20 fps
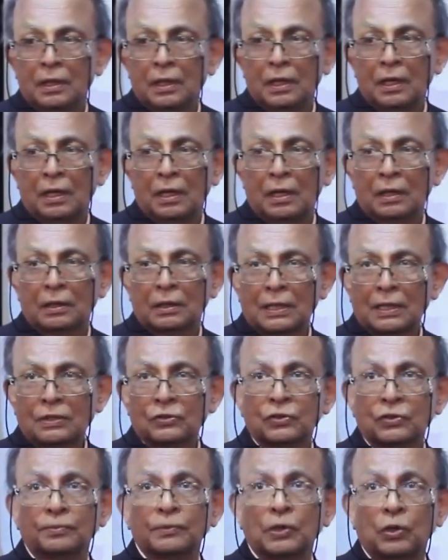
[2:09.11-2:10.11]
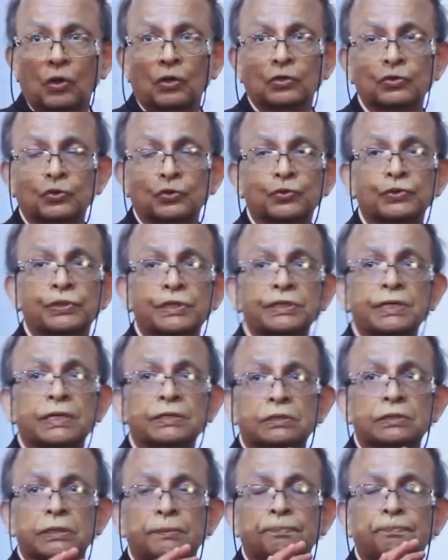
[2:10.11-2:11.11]
crux of the laws to see
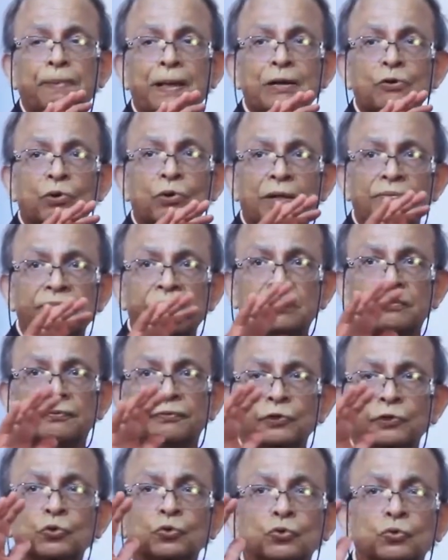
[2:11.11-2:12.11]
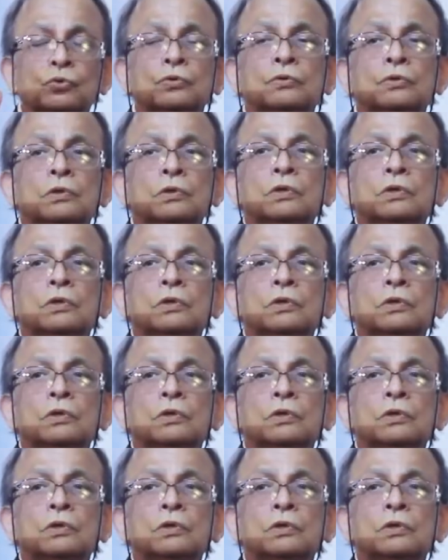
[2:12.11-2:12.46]
just the panoramic view